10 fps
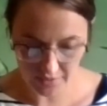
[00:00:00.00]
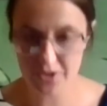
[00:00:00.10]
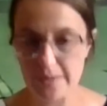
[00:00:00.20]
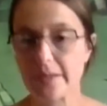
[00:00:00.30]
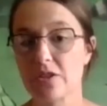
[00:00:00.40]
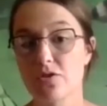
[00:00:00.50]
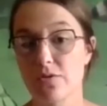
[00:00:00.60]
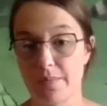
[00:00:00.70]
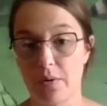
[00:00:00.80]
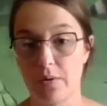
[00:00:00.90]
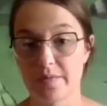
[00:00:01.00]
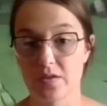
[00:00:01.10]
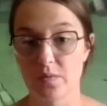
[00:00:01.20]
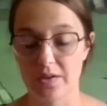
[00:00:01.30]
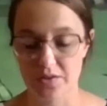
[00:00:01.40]
They're typically shorter poems
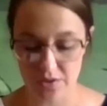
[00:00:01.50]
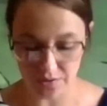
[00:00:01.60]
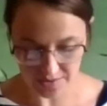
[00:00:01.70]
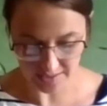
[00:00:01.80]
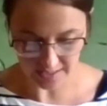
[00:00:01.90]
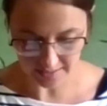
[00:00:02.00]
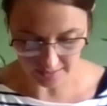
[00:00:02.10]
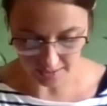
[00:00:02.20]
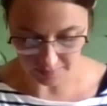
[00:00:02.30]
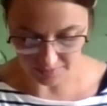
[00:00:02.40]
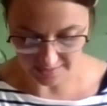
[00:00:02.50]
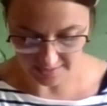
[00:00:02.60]
as well. So you'll see that in a couple of the